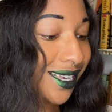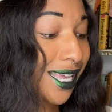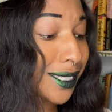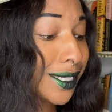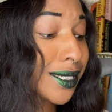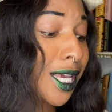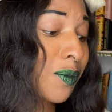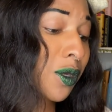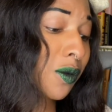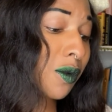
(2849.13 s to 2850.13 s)
And it's a
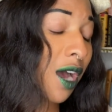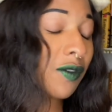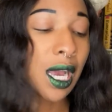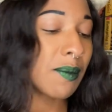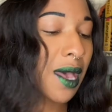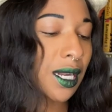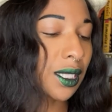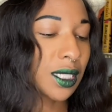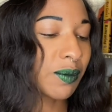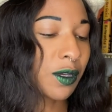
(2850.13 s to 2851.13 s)
debut novel. I'm adding
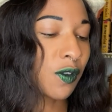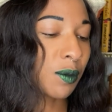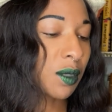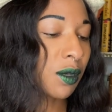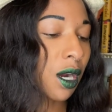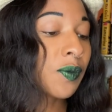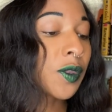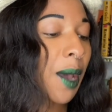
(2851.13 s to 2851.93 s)
this to my November T B R.